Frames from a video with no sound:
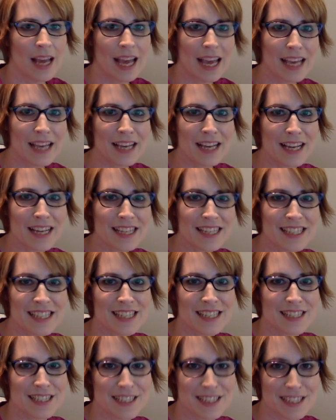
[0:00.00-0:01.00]
Hey guys,
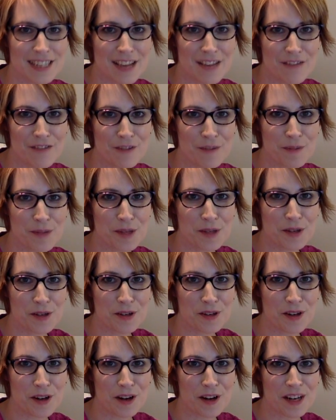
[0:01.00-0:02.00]
it's Steph from the
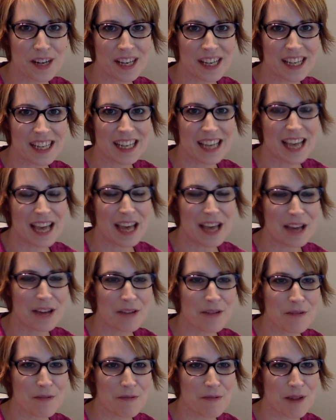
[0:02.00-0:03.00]
Nerd Garden, and
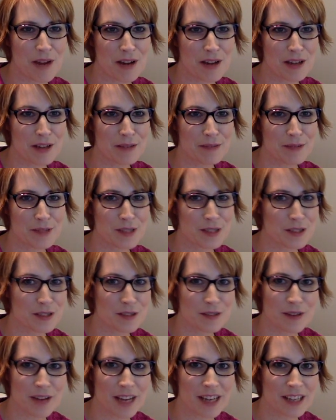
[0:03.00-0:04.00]
welcome
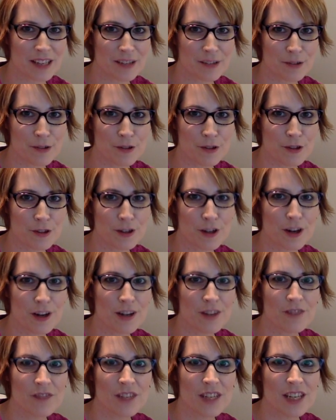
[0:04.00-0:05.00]
to another Nerd
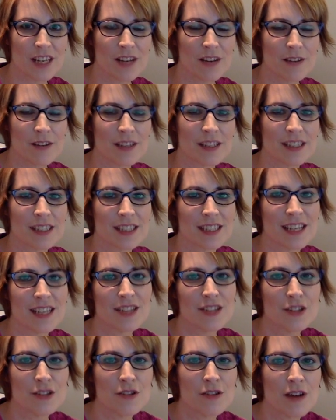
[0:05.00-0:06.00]
Garden video. It's day
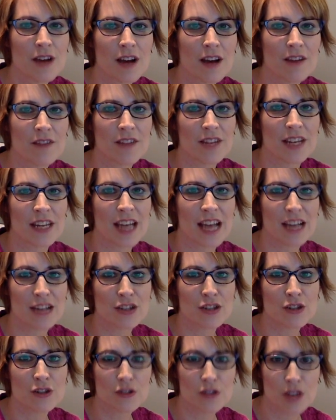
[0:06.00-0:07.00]
2 of
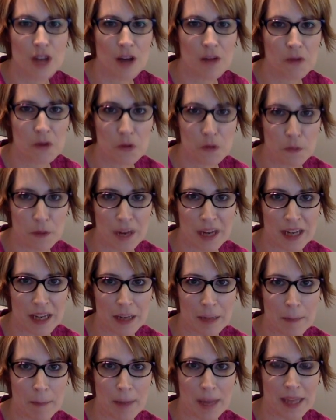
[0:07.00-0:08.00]
National Novel
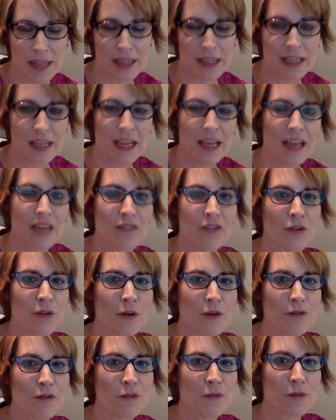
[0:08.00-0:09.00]
Writing Month. If you
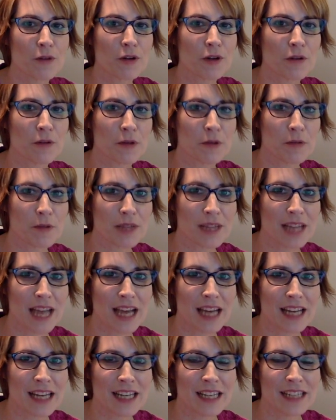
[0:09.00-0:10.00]
aren't familiar with what
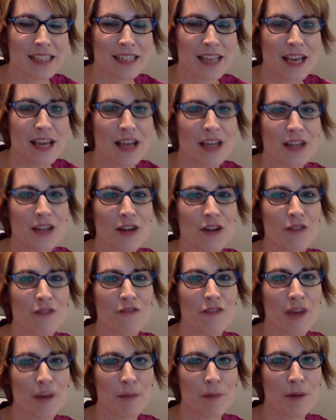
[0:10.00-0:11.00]
that is,
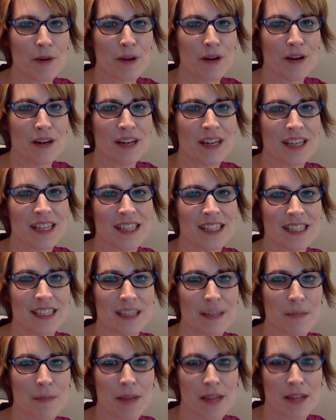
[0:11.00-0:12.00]
November is
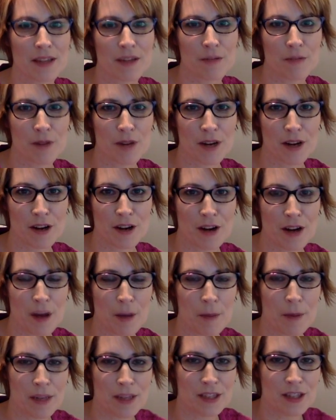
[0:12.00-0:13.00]
the month where a
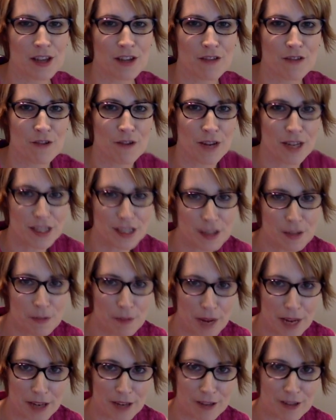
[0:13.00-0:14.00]
bunch of crazy
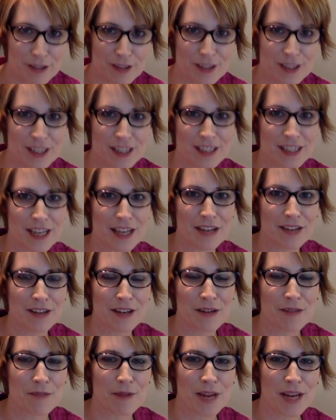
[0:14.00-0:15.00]
writers sit down
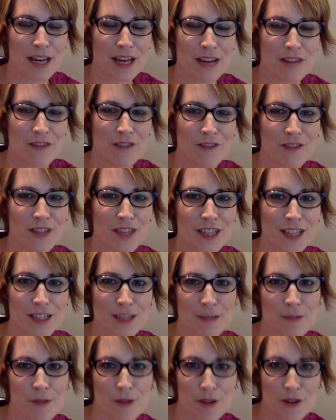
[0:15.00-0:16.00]
and write a
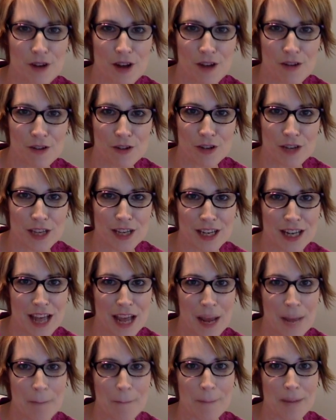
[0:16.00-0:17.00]
50,000 word novel in
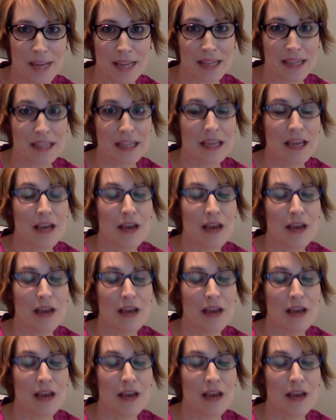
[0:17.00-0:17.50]
a month.